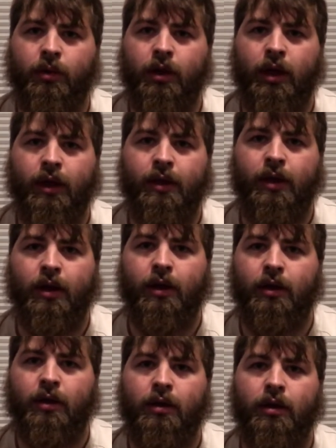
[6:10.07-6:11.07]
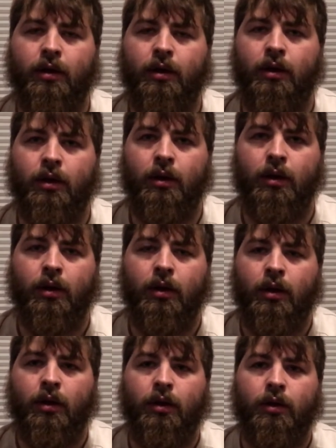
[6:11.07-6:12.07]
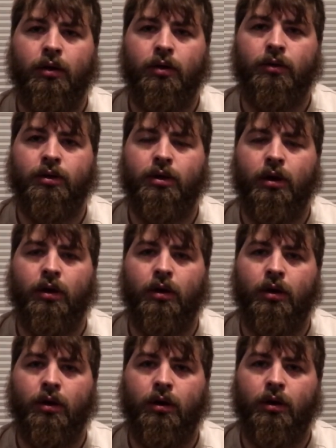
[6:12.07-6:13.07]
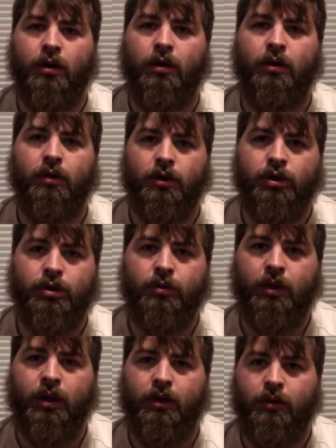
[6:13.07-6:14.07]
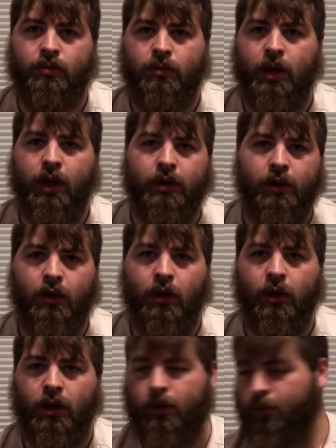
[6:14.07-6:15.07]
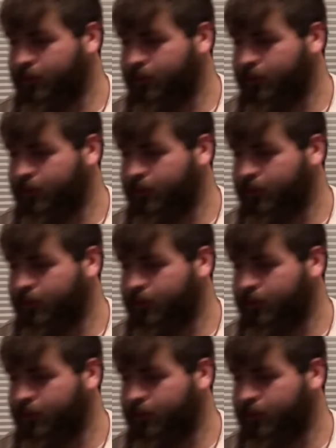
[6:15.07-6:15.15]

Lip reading: and then you saw the shooting at the target.